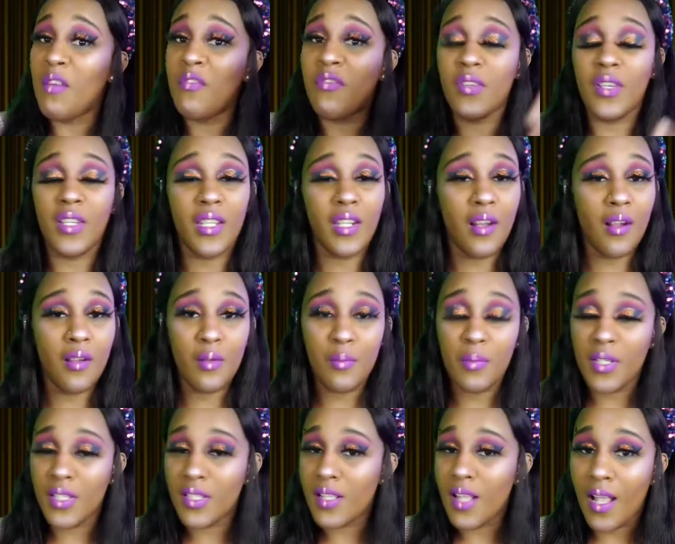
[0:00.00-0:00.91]
I'm finna get on
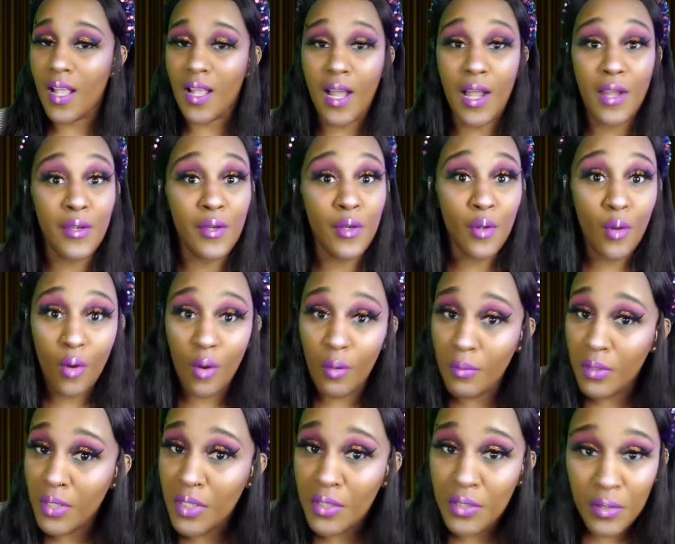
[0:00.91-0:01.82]
the bus like I
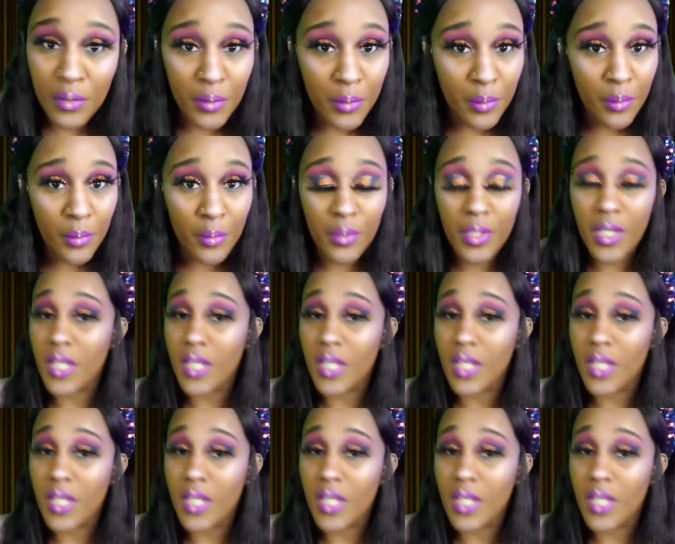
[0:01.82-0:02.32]
normally do.